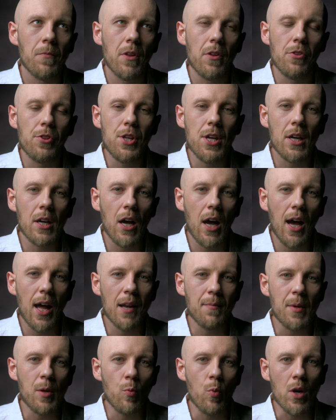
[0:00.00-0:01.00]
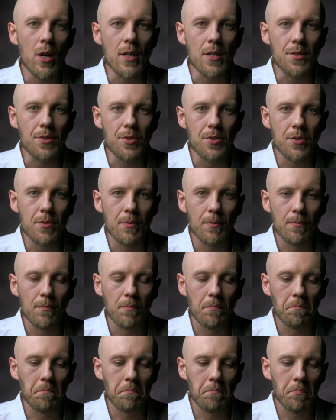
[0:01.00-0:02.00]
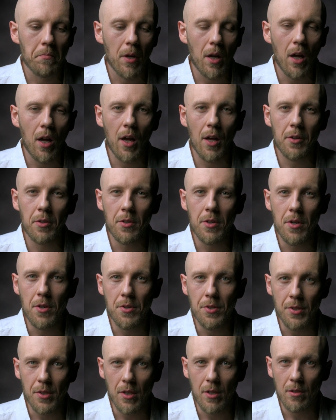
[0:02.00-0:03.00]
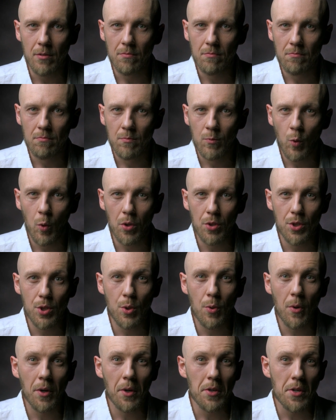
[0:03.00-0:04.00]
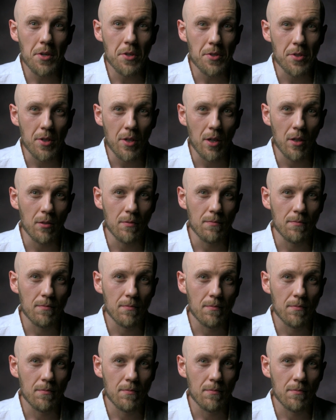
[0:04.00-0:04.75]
the economy was 100 years ago or 200 years ago,